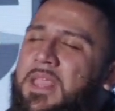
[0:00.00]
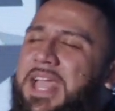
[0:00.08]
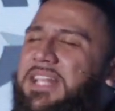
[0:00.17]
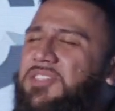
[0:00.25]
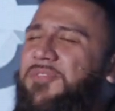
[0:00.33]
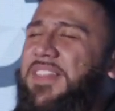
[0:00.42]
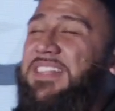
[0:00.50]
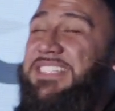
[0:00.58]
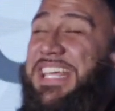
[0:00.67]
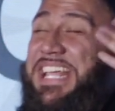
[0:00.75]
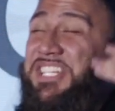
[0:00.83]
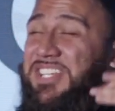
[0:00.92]
And so, Father,
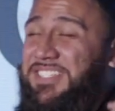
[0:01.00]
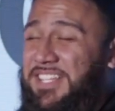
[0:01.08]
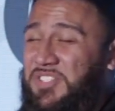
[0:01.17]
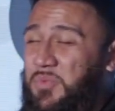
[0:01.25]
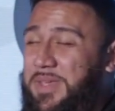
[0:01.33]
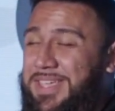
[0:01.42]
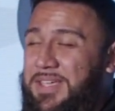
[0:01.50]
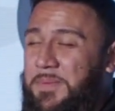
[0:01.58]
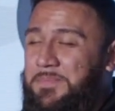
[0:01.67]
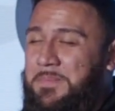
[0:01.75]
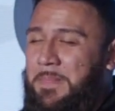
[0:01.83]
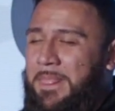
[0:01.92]
teach us this week
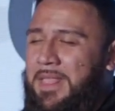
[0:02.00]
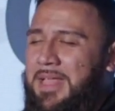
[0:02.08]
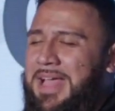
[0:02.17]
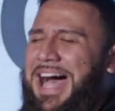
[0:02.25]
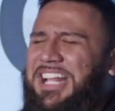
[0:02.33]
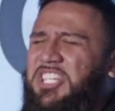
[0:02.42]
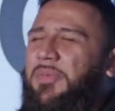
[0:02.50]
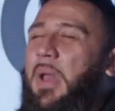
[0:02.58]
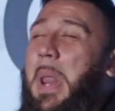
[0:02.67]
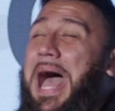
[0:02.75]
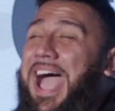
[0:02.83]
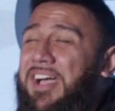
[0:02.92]
how to
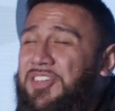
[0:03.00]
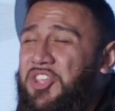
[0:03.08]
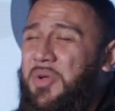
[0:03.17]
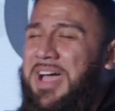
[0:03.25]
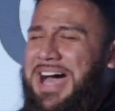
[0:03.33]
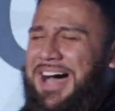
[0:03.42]
rely on you,